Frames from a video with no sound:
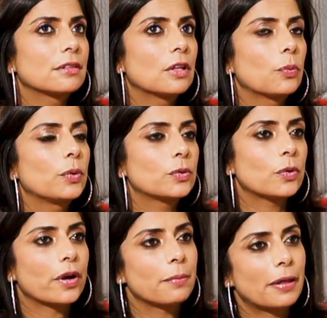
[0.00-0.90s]
were
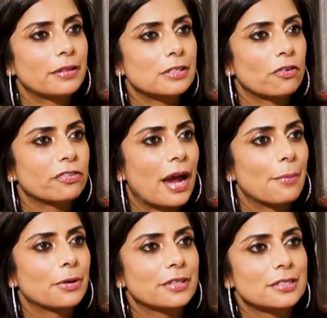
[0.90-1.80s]
talking about this off
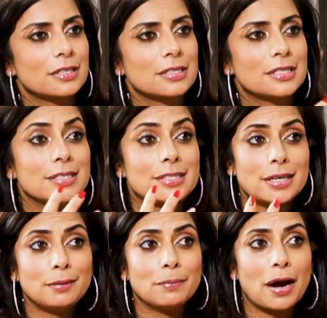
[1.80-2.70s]
camera, there's a
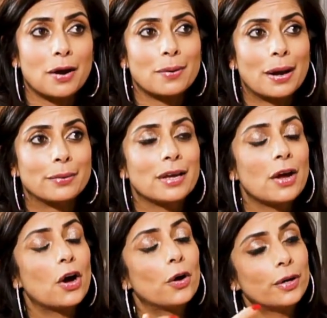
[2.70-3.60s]
stigma around,
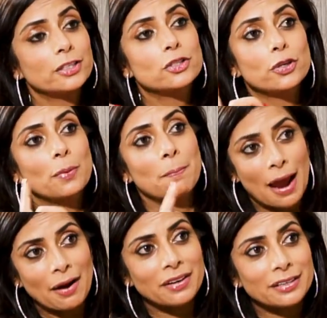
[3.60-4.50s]
okay, so you're
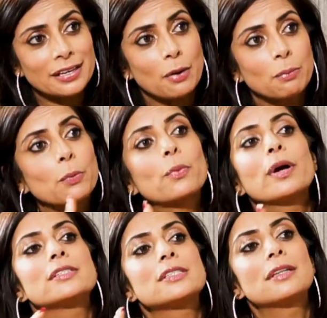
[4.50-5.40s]
married now, but where
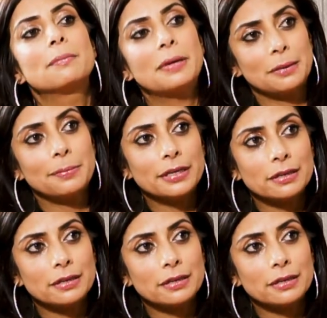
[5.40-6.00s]
is the baby?